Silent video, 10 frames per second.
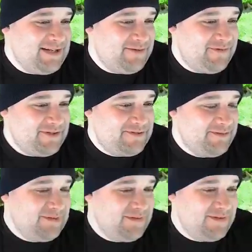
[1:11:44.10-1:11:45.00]
a fish
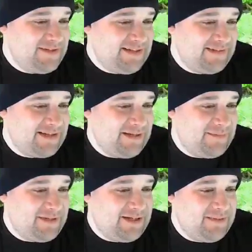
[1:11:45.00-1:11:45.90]
room tour the next
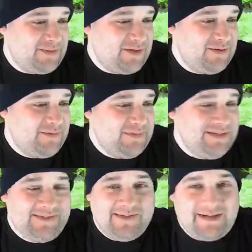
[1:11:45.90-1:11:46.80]
time I'm home
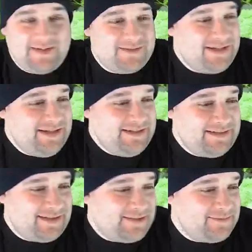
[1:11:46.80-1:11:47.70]
in Seattle.
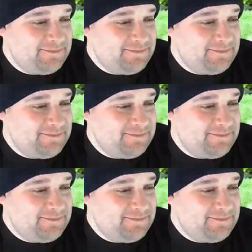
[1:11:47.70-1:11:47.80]
Anytime.